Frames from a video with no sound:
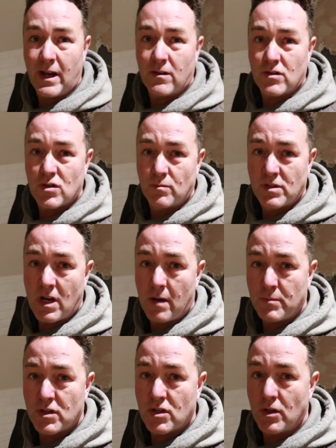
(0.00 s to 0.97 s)
out
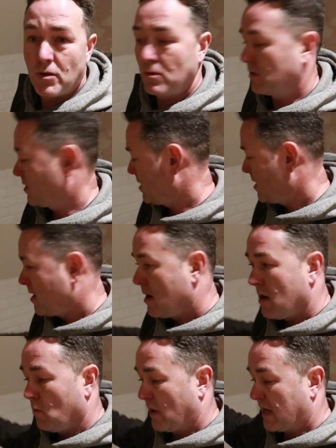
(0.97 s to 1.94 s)
sometime soon.
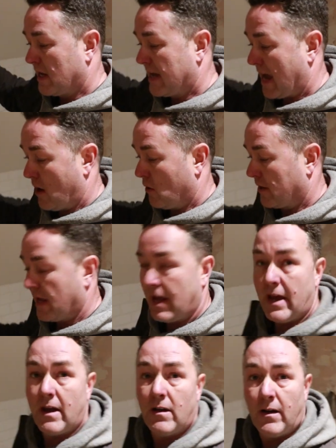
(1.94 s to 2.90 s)
We can get on
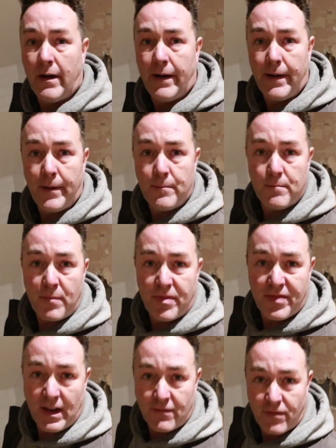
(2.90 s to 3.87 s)
here.
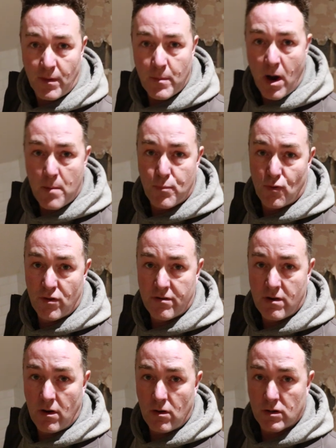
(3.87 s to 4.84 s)
Thankfully my
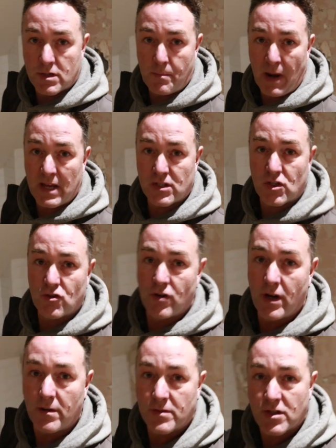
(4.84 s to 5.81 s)
brother-in-law's a
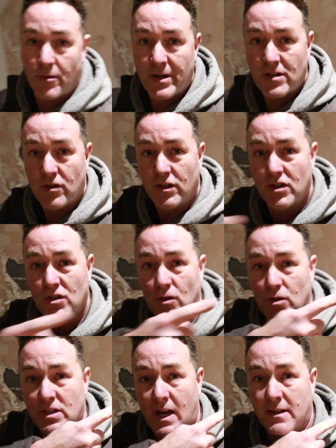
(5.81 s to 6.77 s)
plasterer, so he's going to
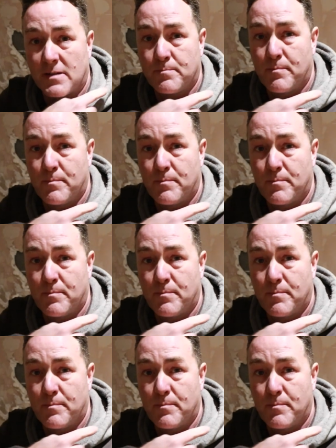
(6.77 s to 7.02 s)
sort out this